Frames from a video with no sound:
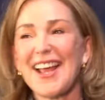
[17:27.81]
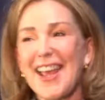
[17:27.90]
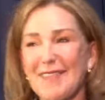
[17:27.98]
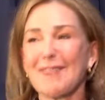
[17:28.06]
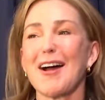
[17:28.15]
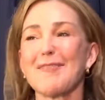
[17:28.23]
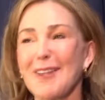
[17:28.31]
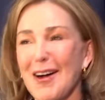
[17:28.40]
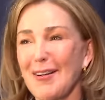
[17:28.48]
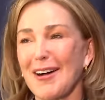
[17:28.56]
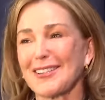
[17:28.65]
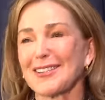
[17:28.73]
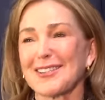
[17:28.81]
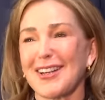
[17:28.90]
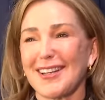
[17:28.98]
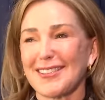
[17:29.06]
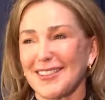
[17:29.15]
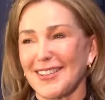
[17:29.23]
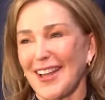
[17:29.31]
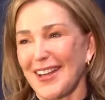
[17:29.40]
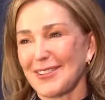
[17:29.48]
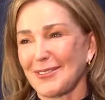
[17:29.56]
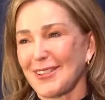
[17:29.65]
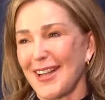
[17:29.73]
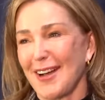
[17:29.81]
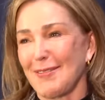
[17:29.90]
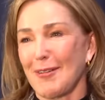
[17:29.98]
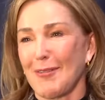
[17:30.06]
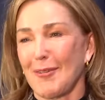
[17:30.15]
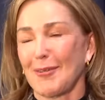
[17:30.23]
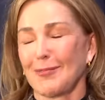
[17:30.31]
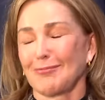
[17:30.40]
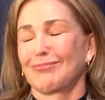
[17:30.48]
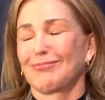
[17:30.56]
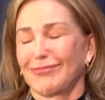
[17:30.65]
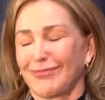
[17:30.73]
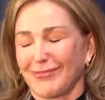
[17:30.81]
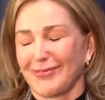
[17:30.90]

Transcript: and my mom I just saw as the lights went out, my mom went,